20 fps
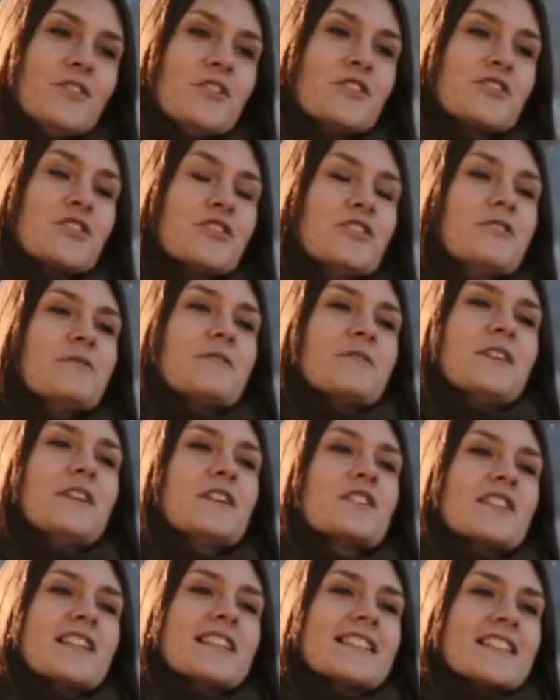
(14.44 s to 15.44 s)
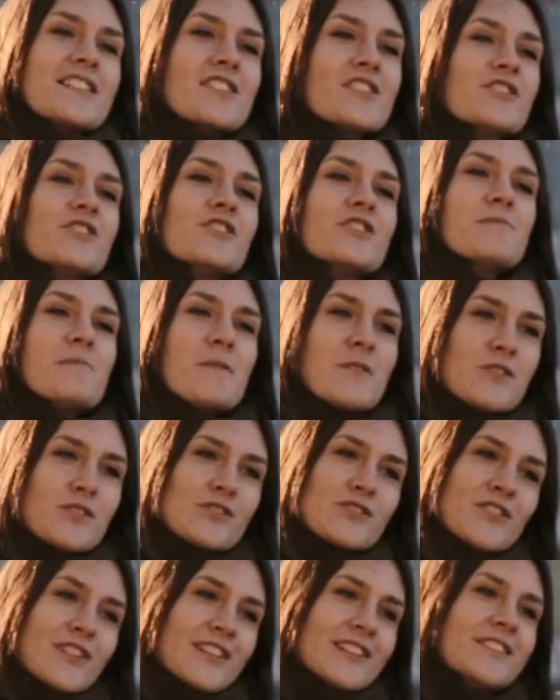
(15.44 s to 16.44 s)
However, there are
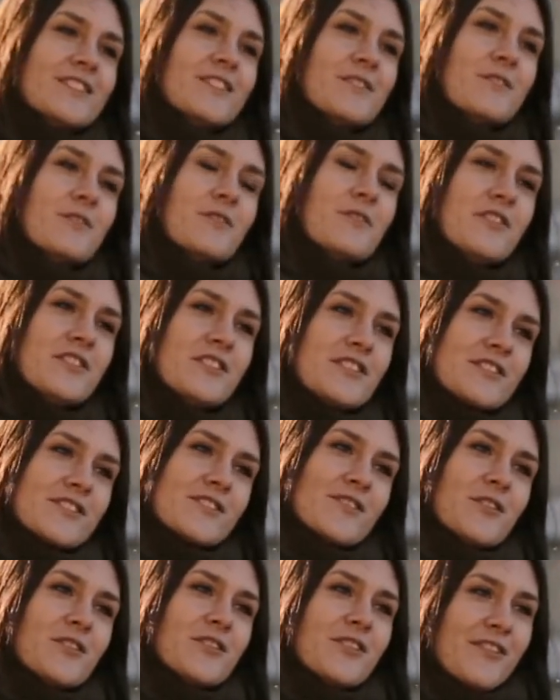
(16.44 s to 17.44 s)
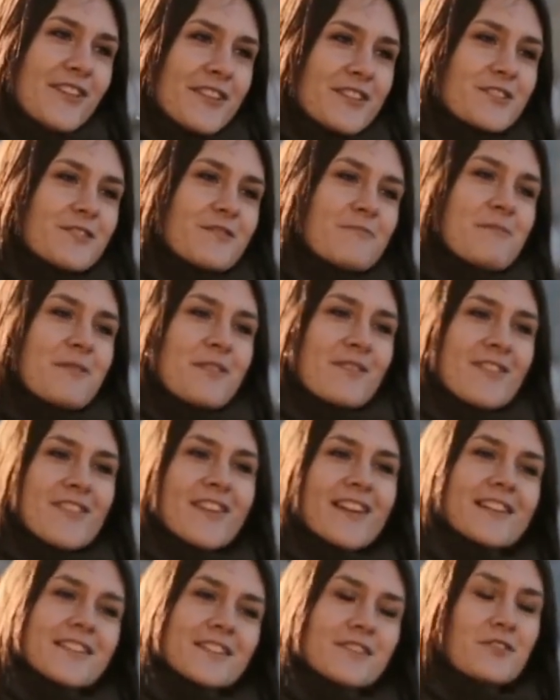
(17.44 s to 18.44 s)
times in life when we unknowingly do things
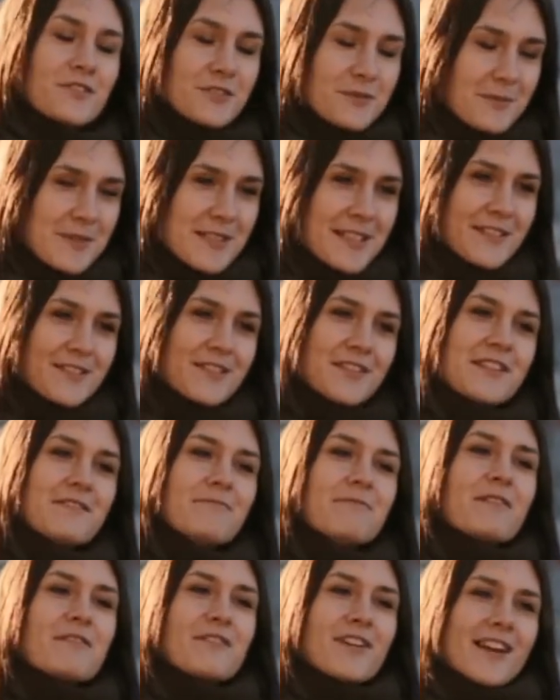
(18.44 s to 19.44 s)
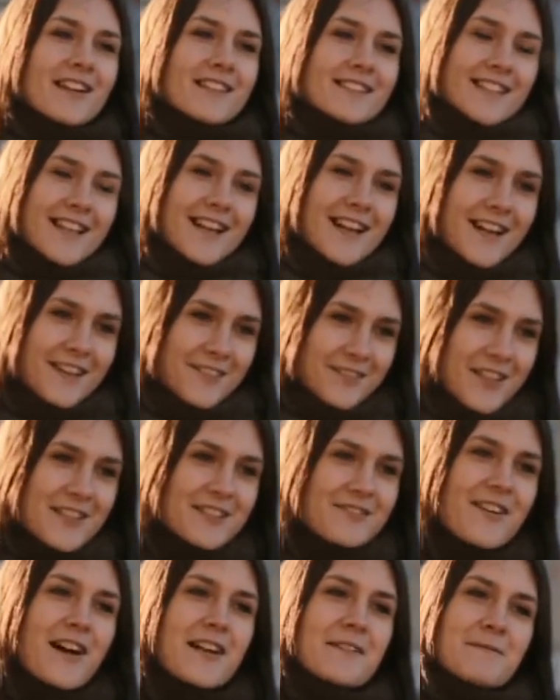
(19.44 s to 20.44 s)
that may affect the level of respect
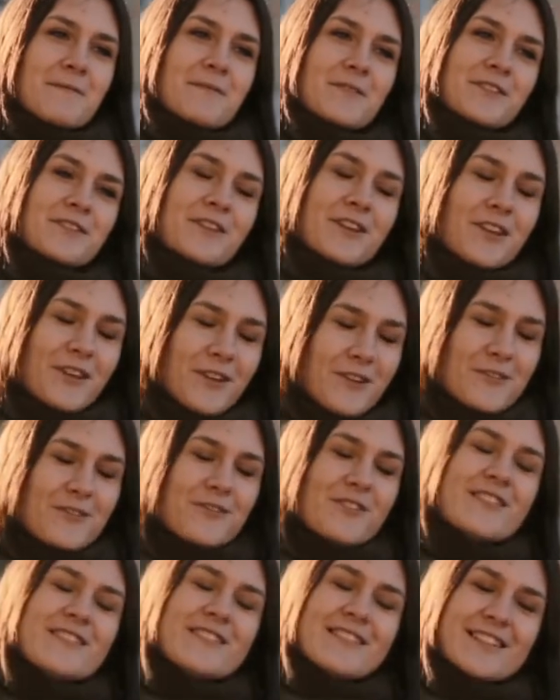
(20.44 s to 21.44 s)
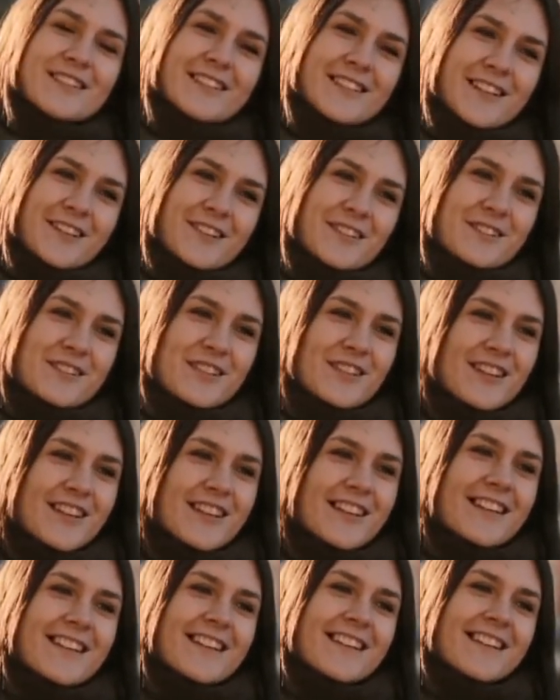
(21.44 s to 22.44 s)
people have for us. Here